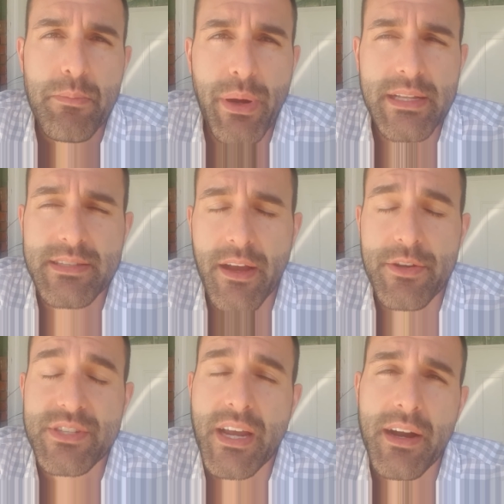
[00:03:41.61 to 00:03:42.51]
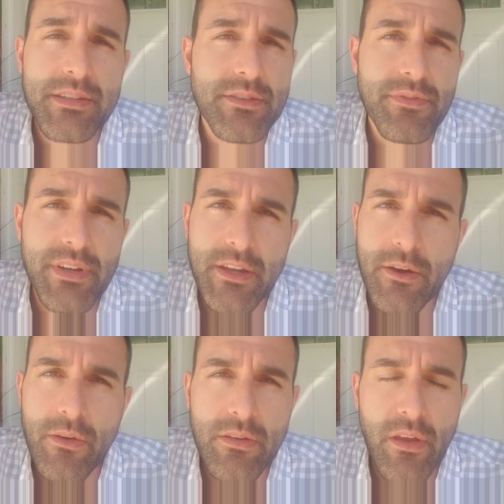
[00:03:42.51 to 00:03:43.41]
but uh, there's tons of
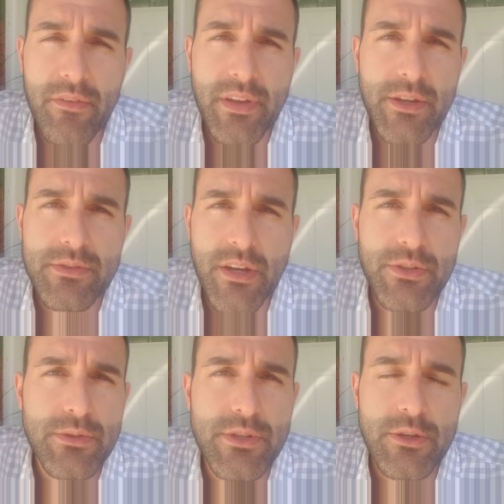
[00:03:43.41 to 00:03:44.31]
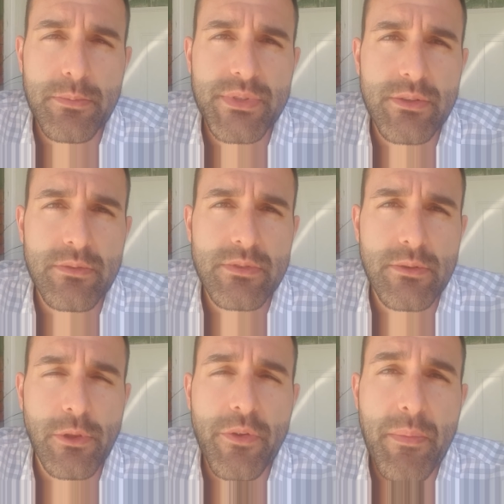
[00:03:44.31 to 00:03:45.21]
video videos on YouTube to
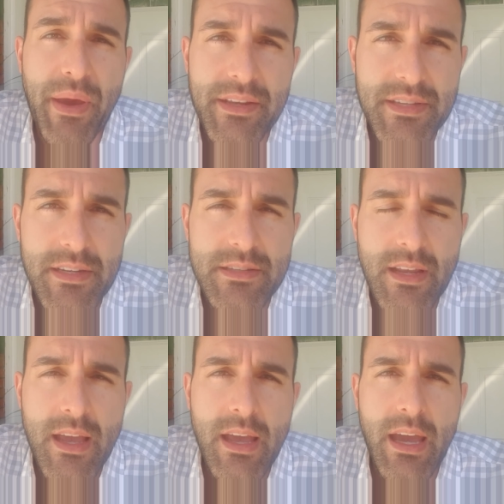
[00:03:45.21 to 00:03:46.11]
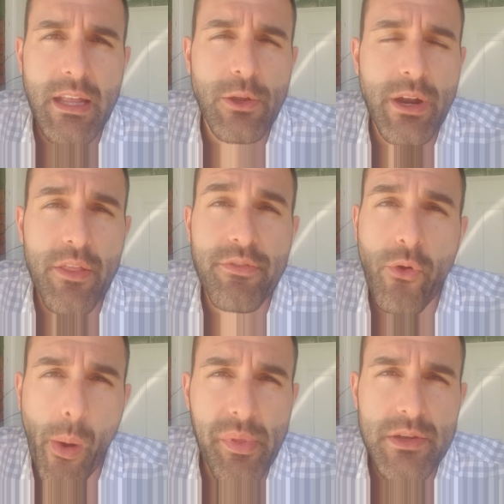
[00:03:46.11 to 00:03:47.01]
to learn the basics and learn how the
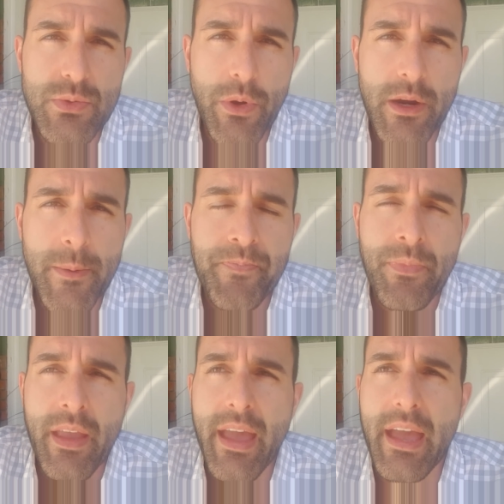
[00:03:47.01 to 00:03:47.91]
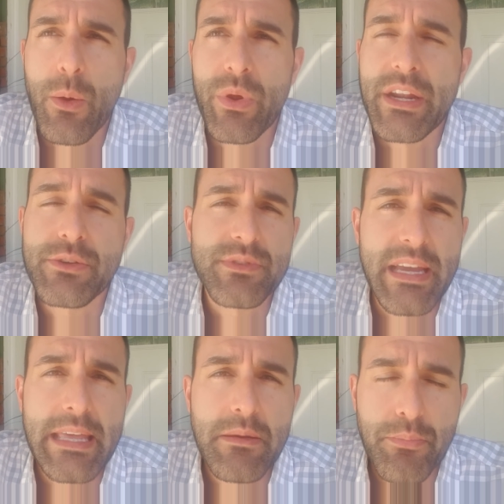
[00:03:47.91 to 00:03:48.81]
formulas work. And what I do is
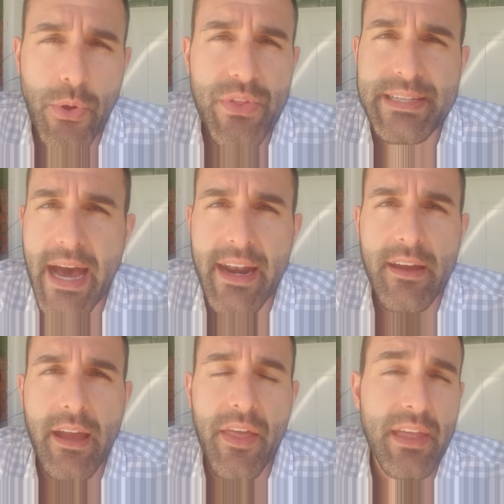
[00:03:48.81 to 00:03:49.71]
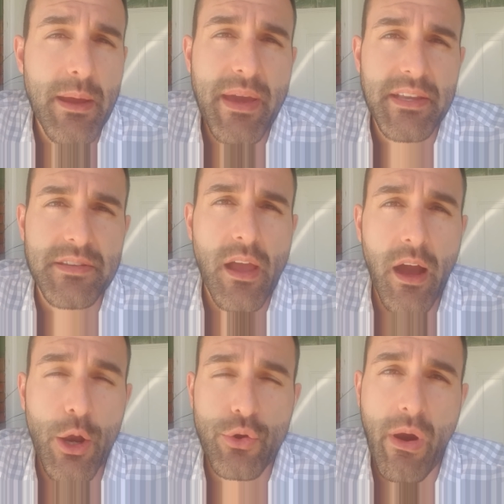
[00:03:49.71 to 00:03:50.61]
I input the data and then I make
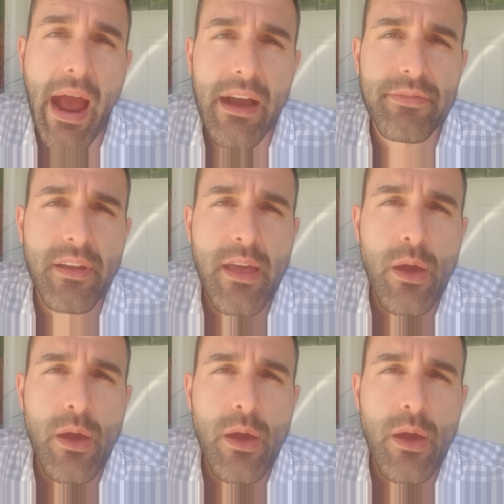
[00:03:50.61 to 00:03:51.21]
a, a graph